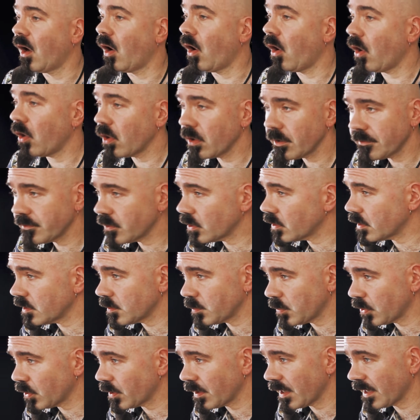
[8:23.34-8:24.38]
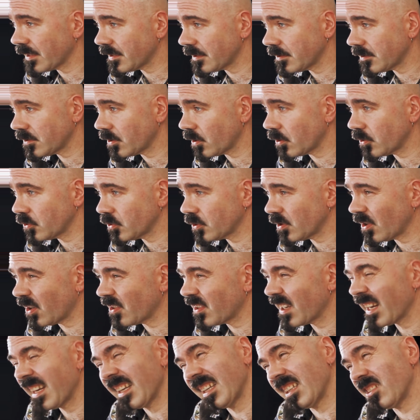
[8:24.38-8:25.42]
All I've done is put that distortion
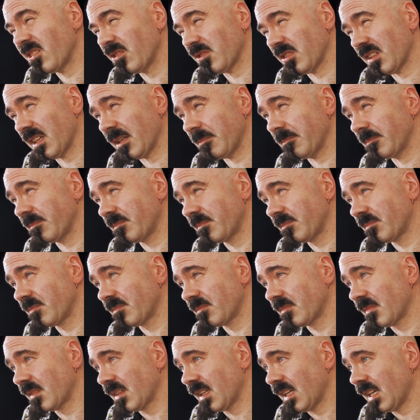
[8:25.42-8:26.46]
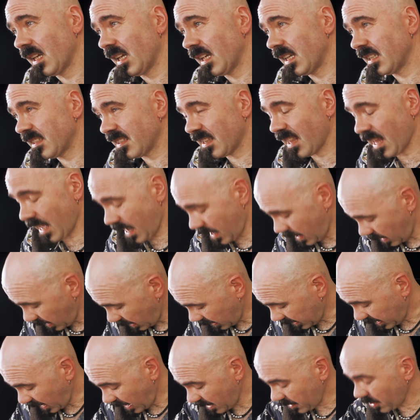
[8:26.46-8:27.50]
on and it does it. It's there.
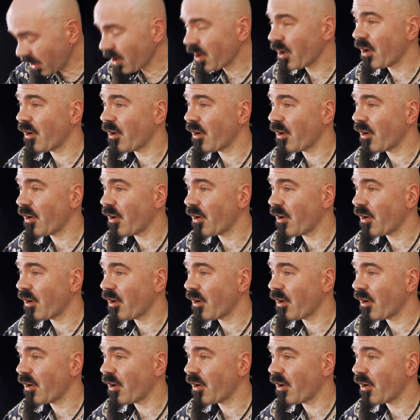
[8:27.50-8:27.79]
Again,